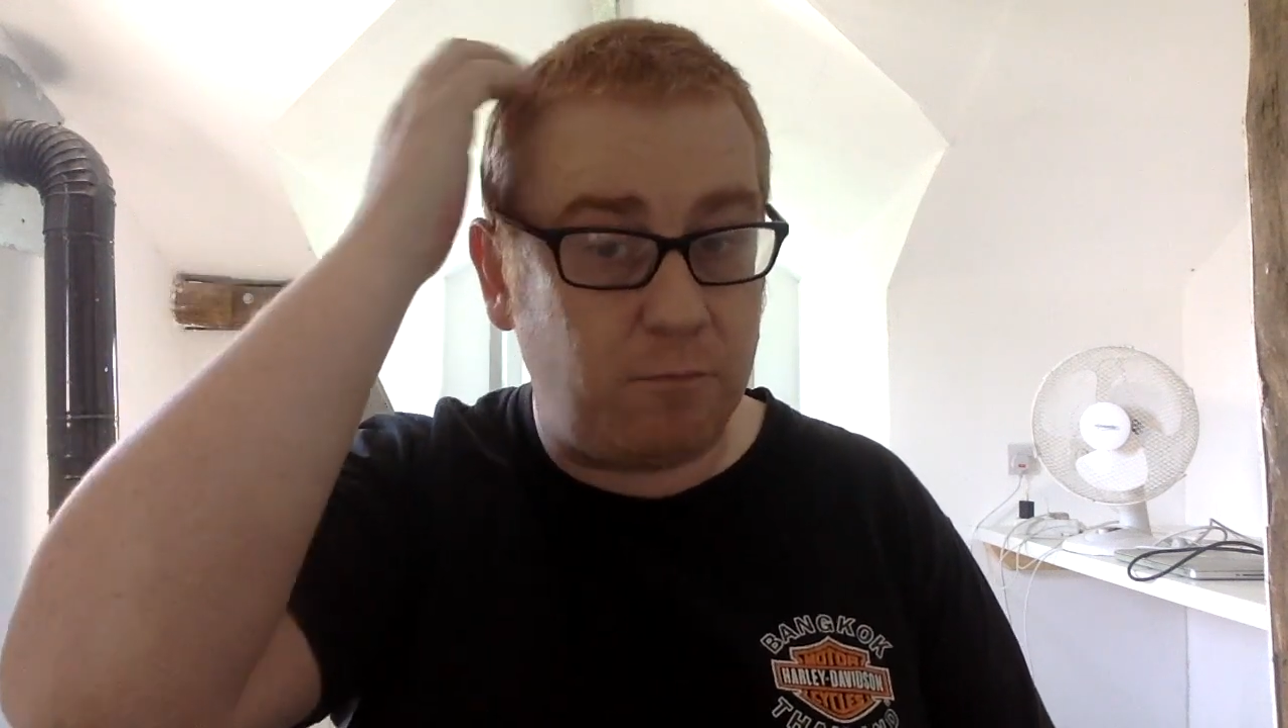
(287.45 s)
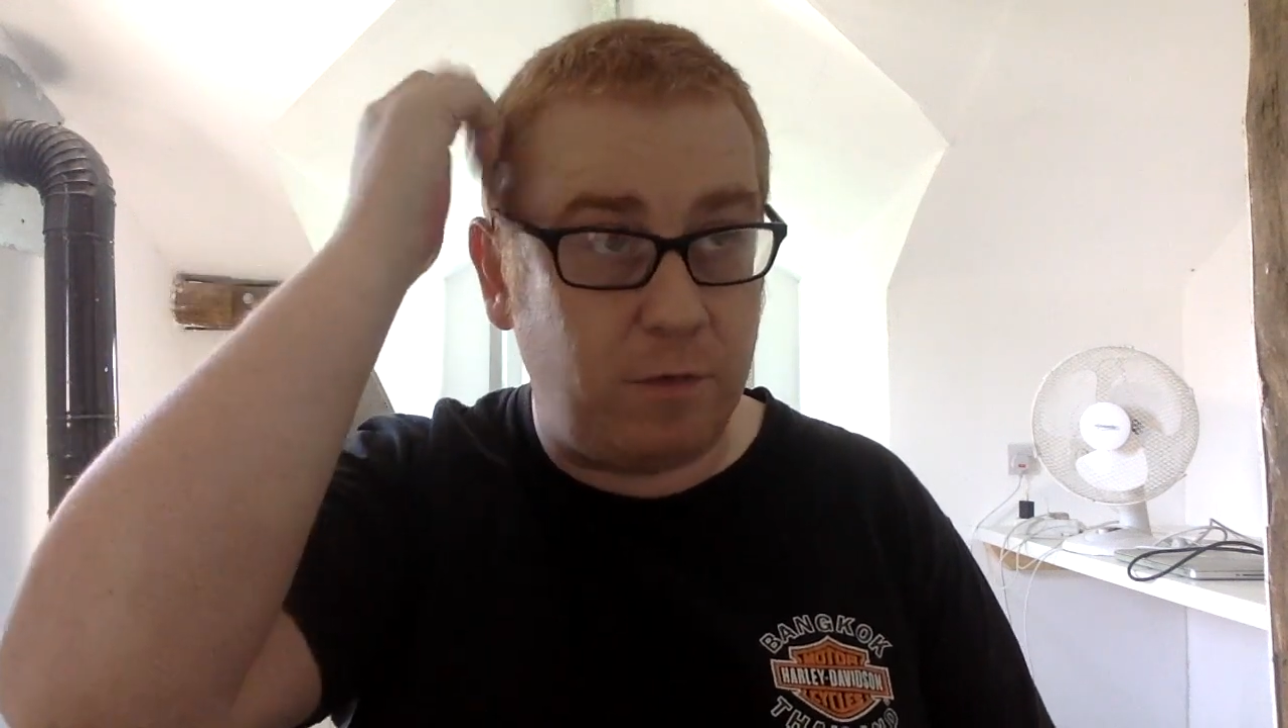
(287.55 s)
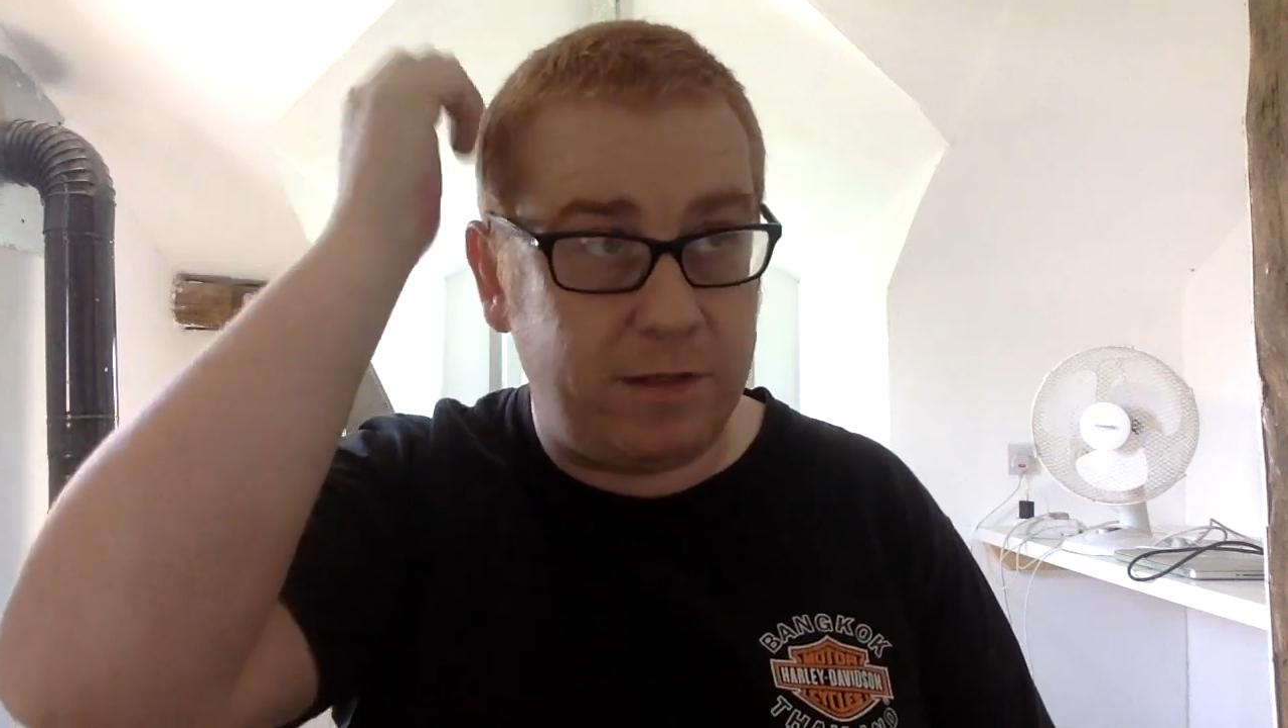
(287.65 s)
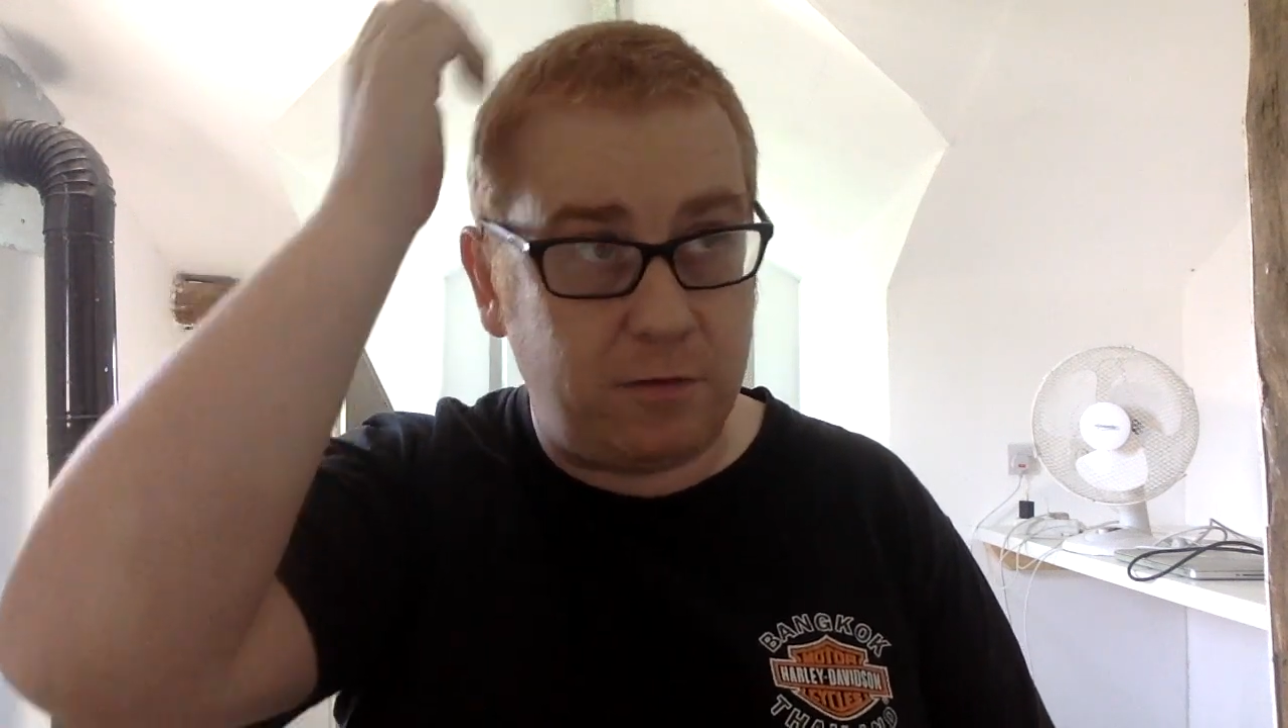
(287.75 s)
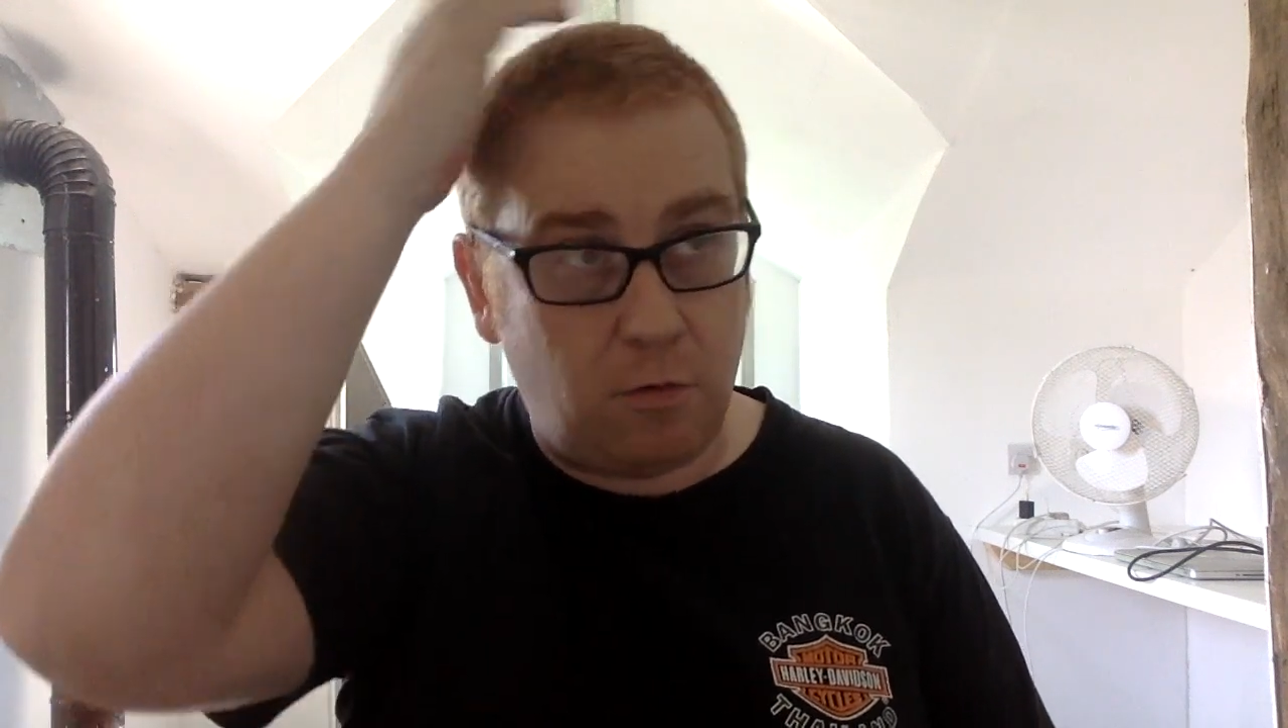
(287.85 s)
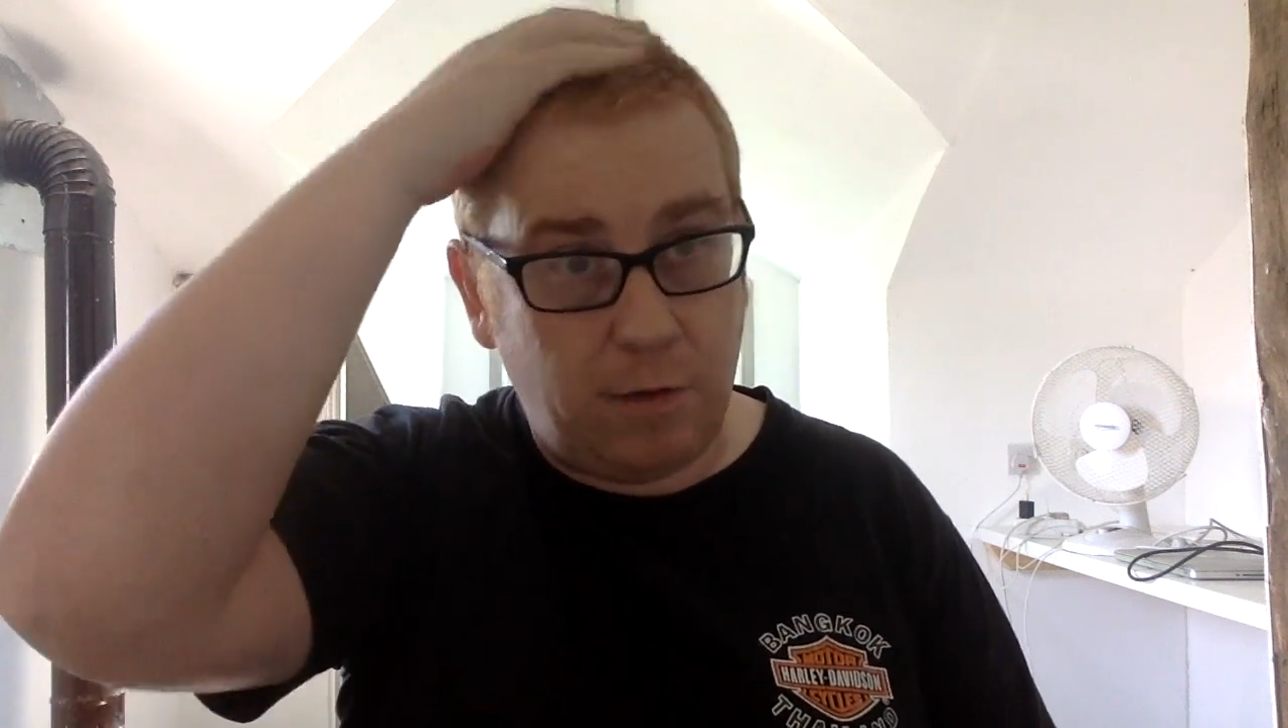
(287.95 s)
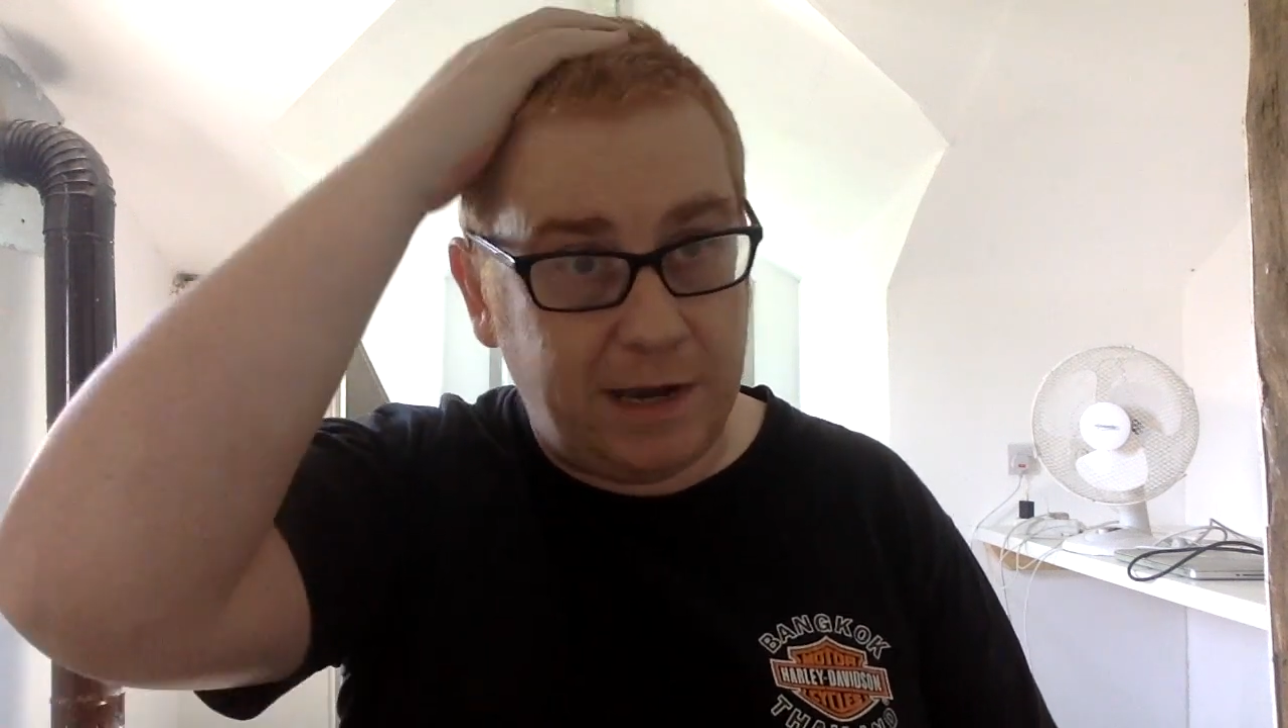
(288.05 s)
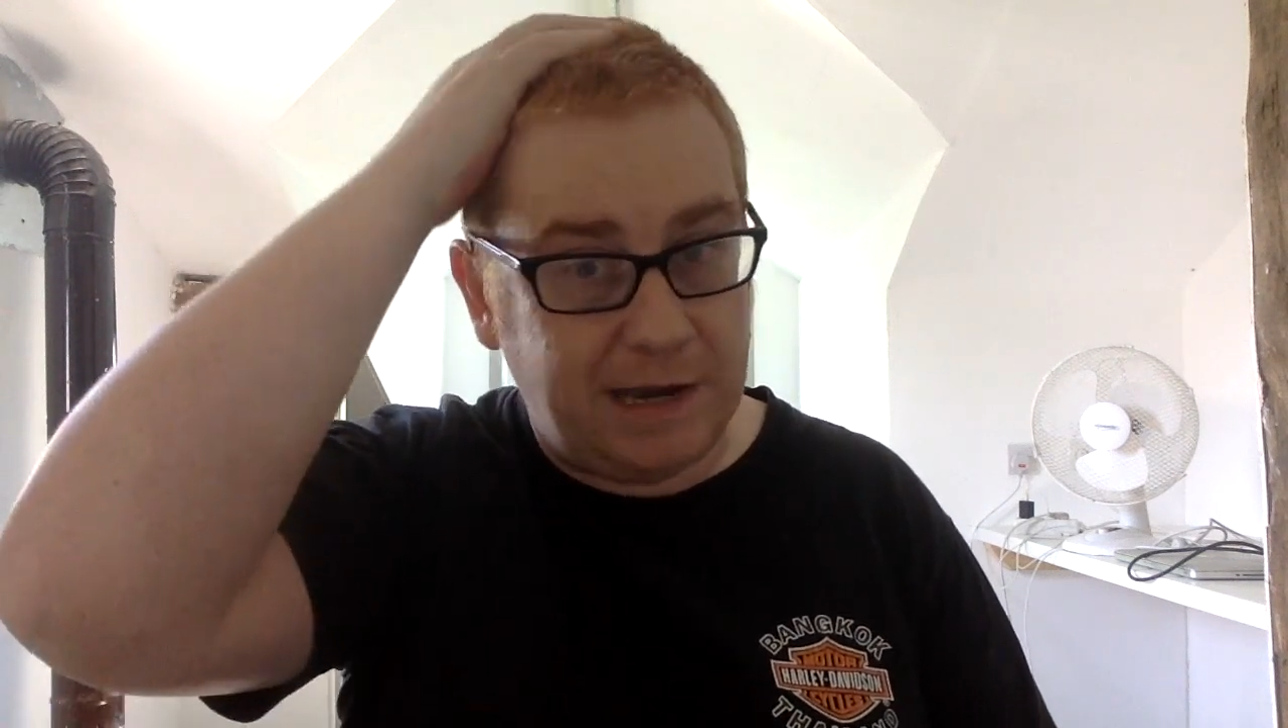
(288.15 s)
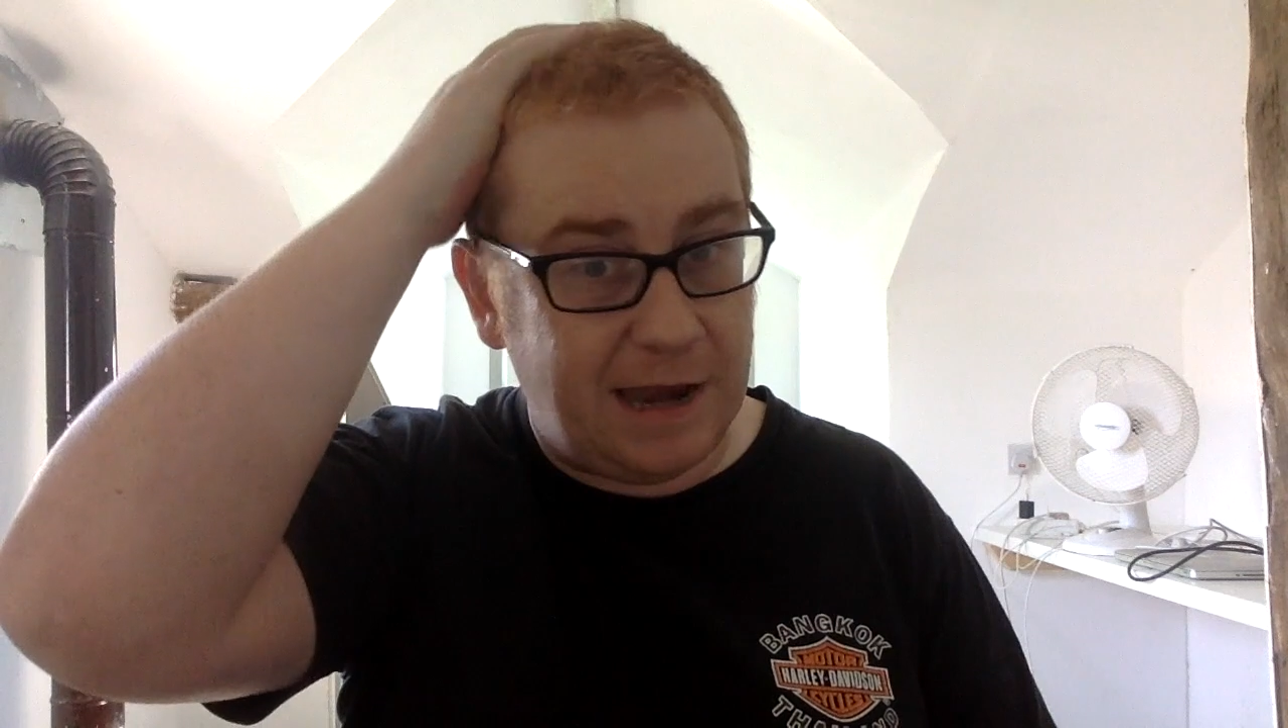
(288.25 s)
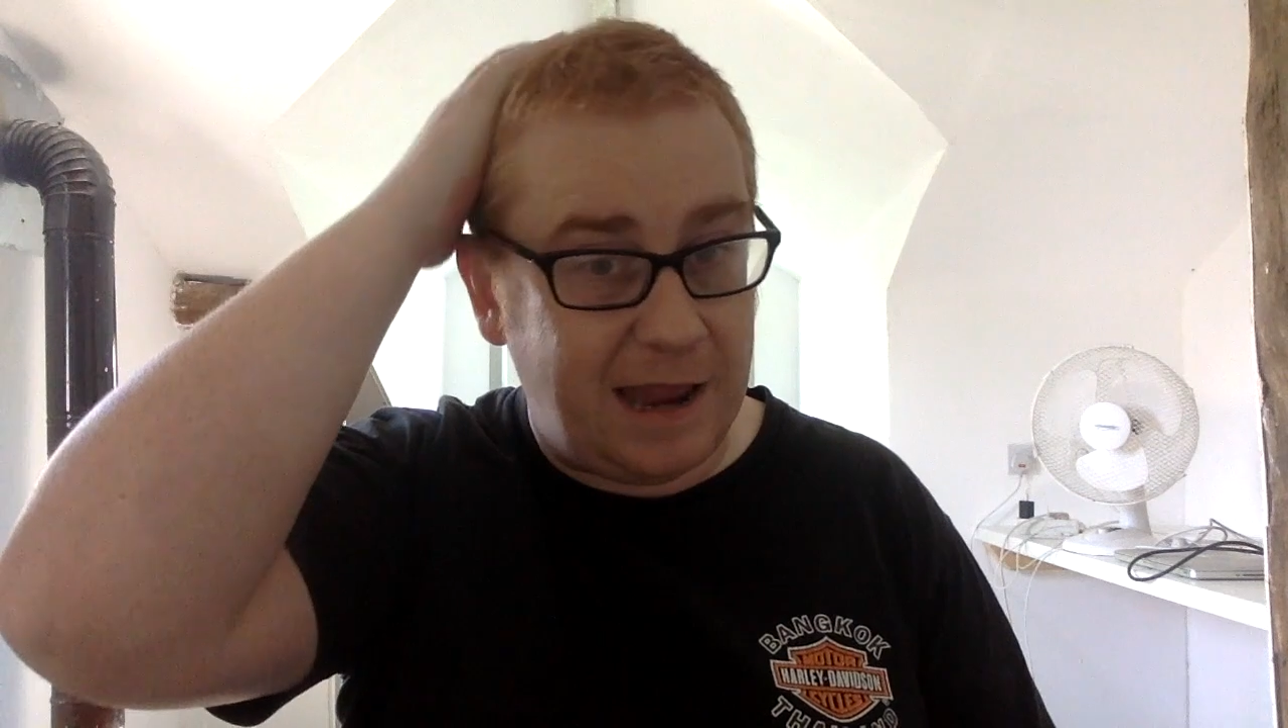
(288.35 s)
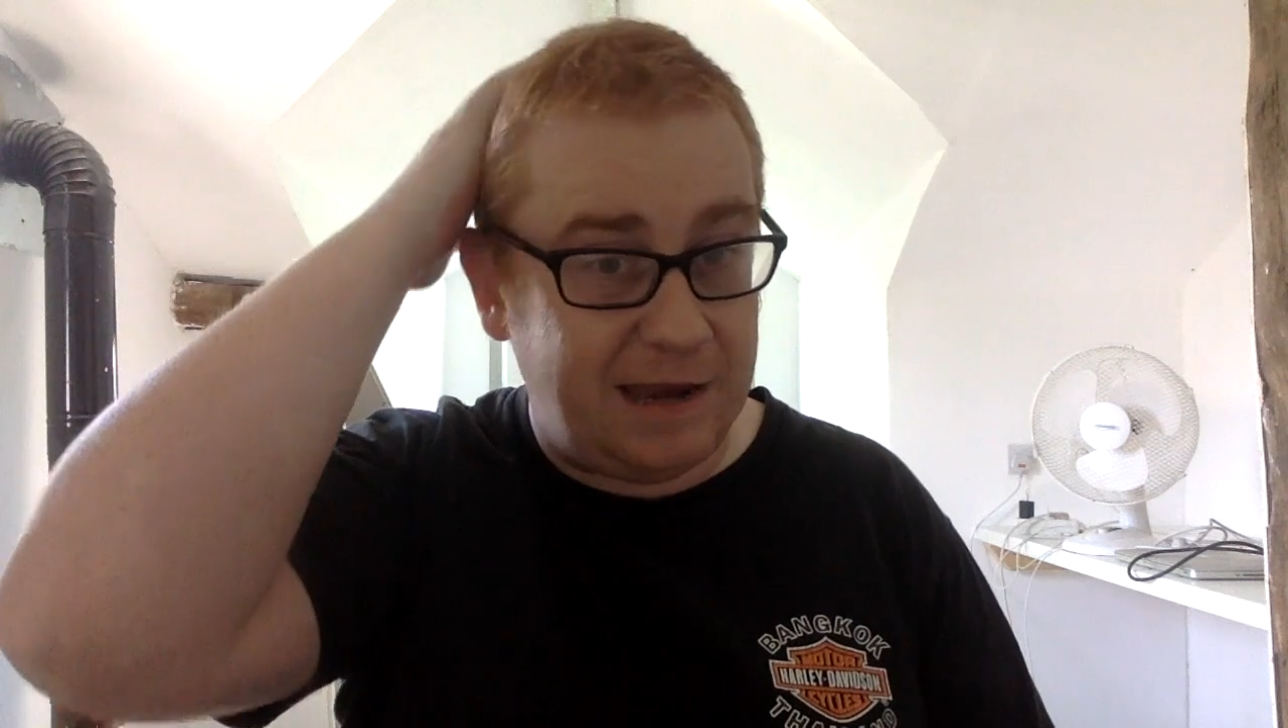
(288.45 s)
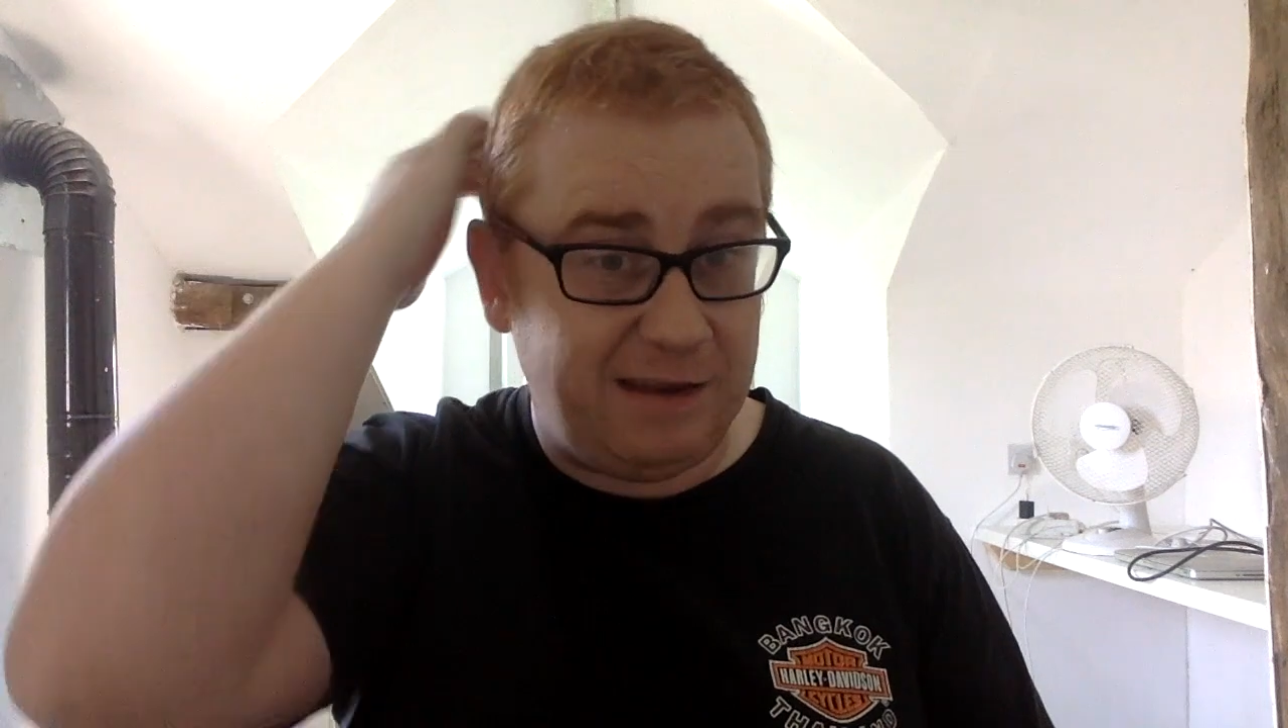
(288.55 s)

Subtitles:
with your internet?